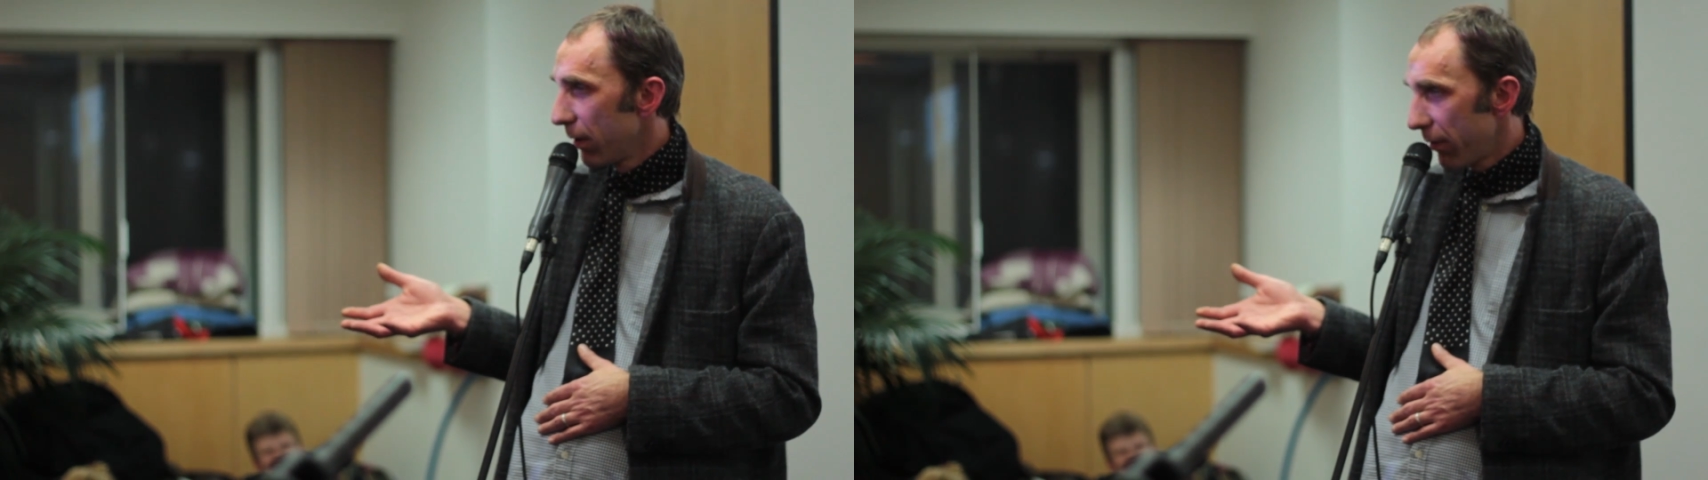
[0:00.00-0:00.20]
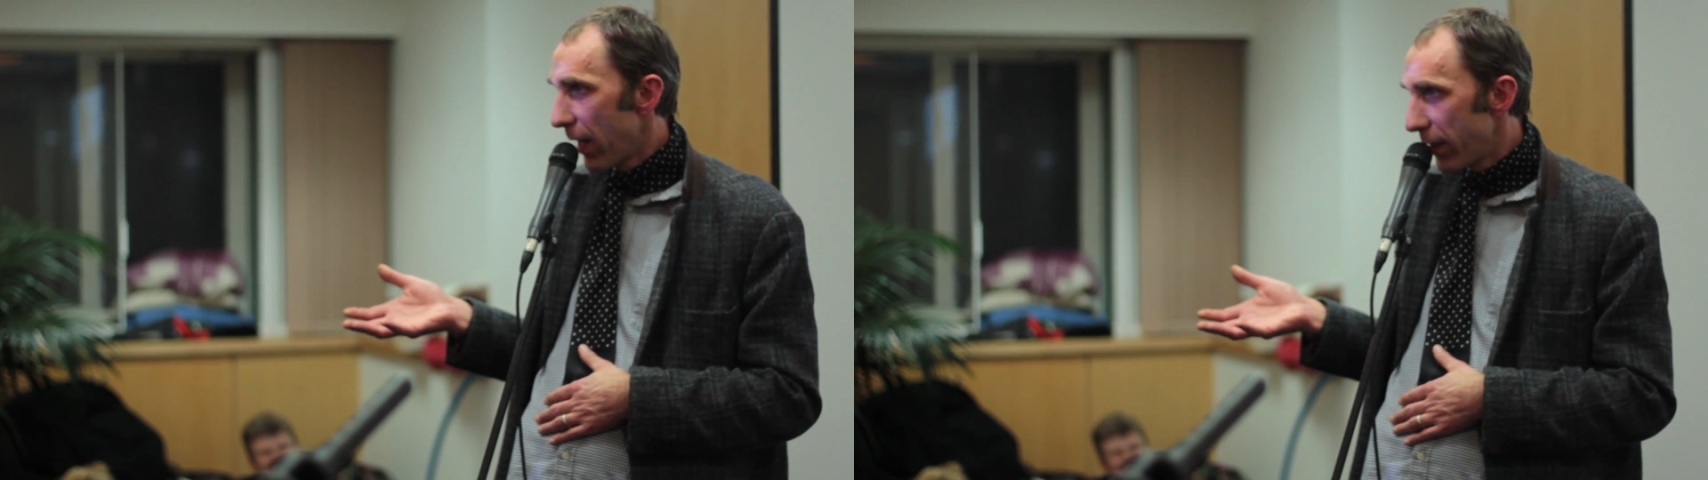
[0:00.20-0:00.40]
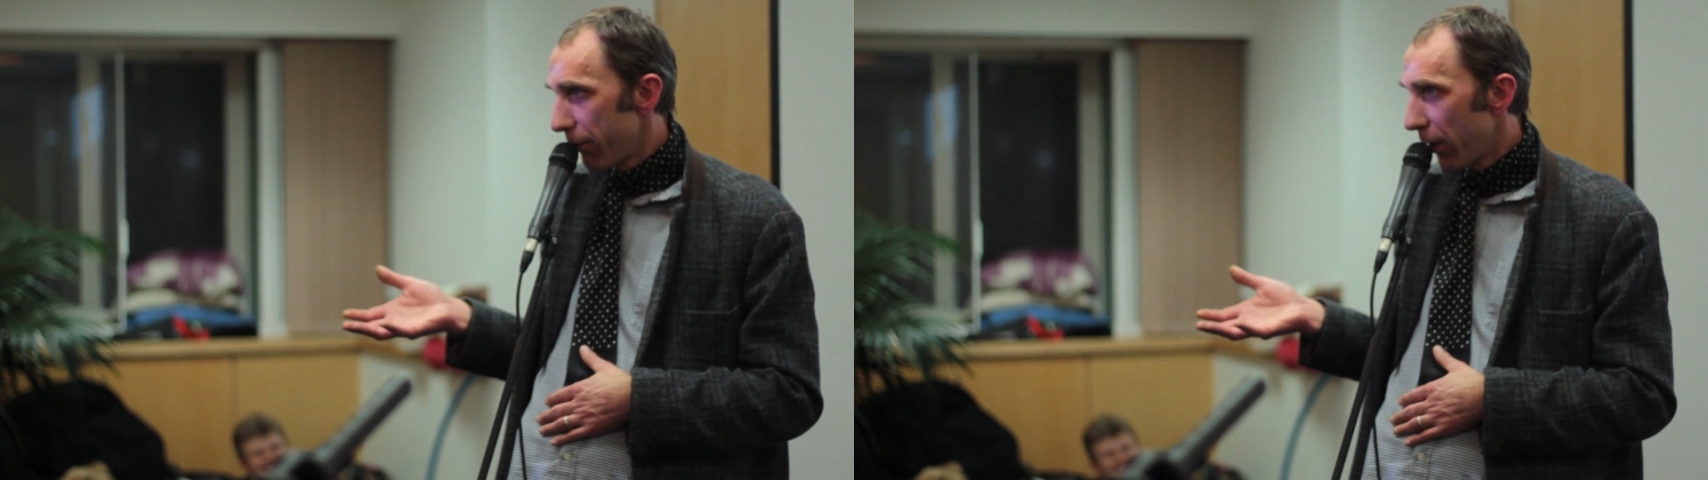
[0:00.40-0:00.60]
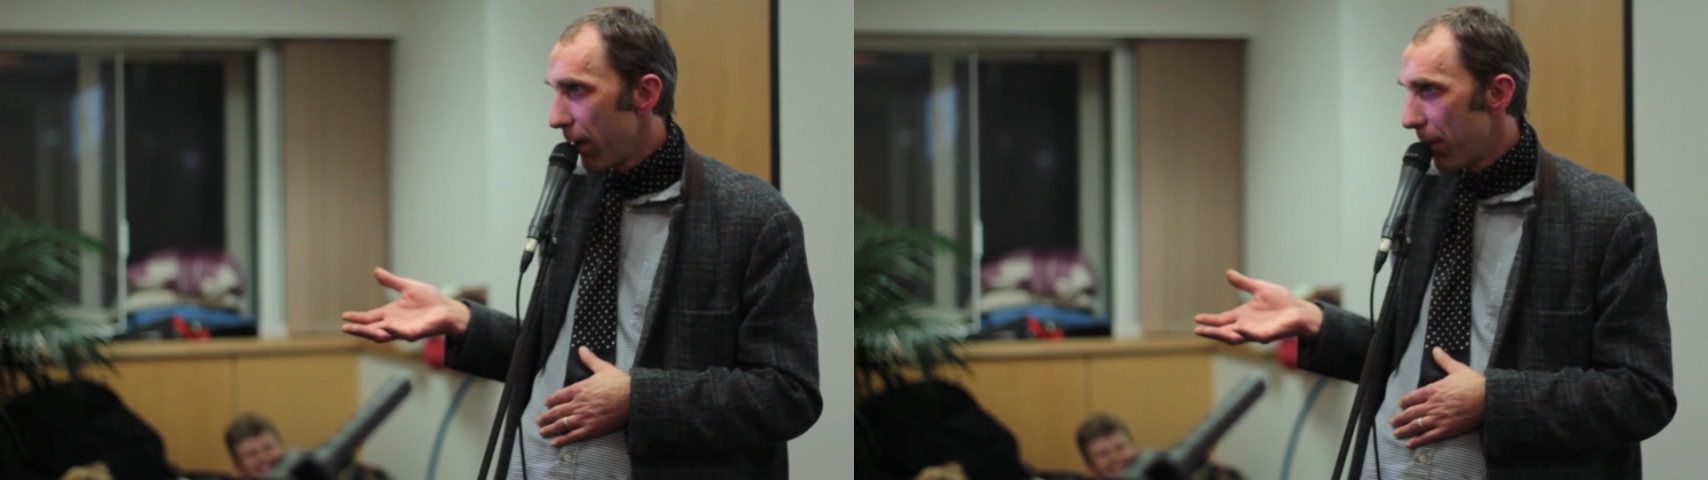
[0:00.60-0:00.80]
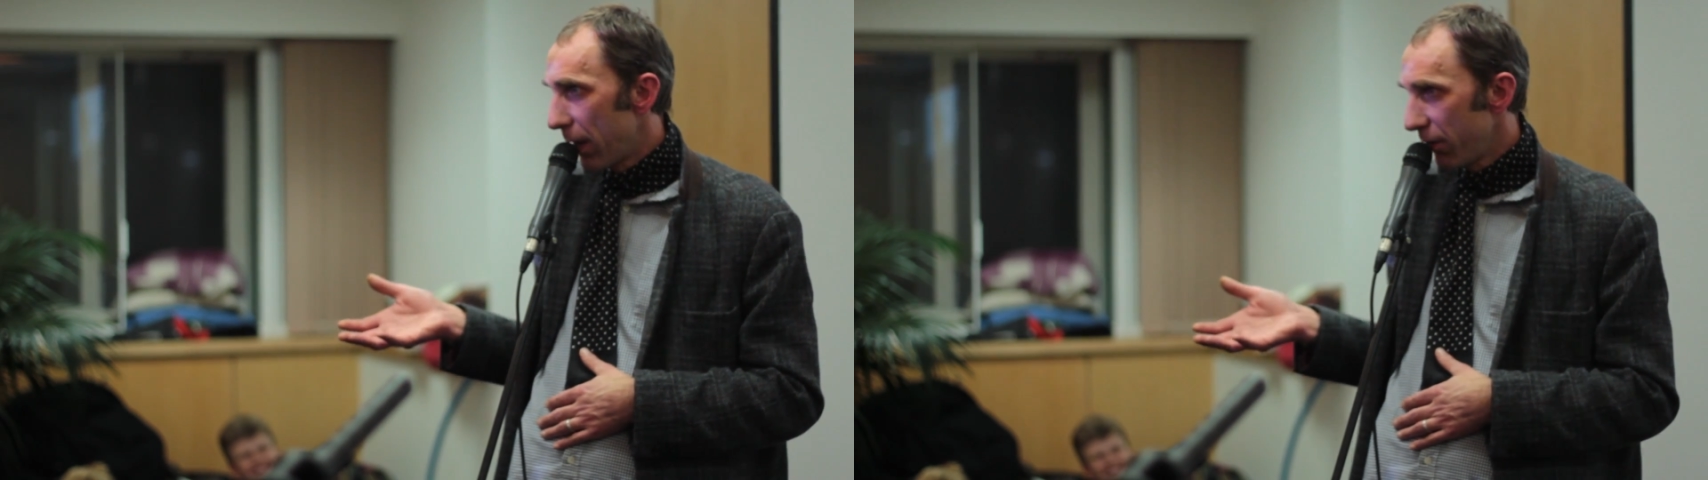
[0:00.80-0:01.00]
Thank you very
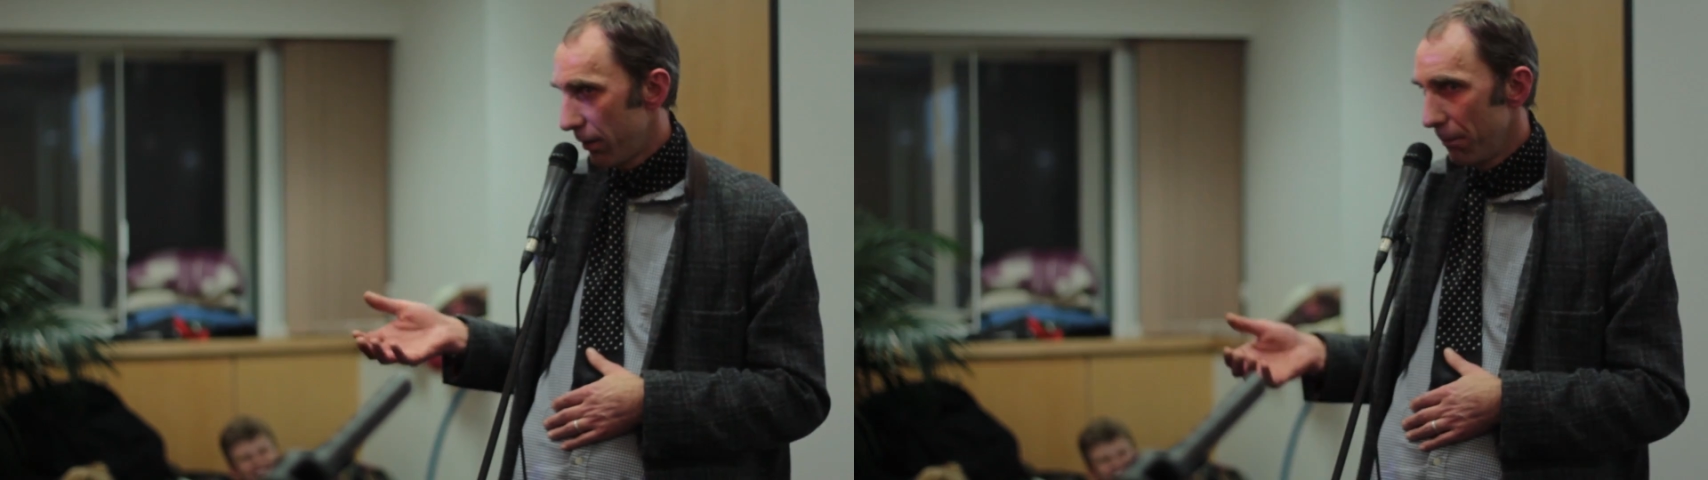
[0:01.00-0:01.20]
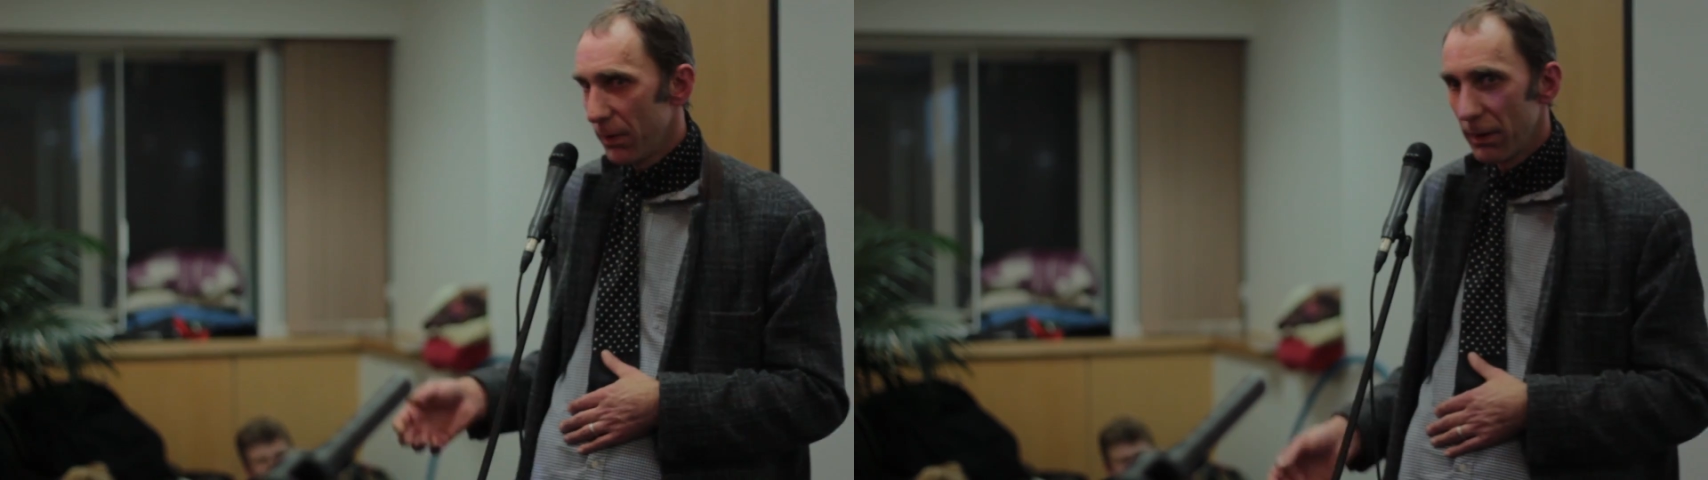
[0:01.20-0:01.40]
much.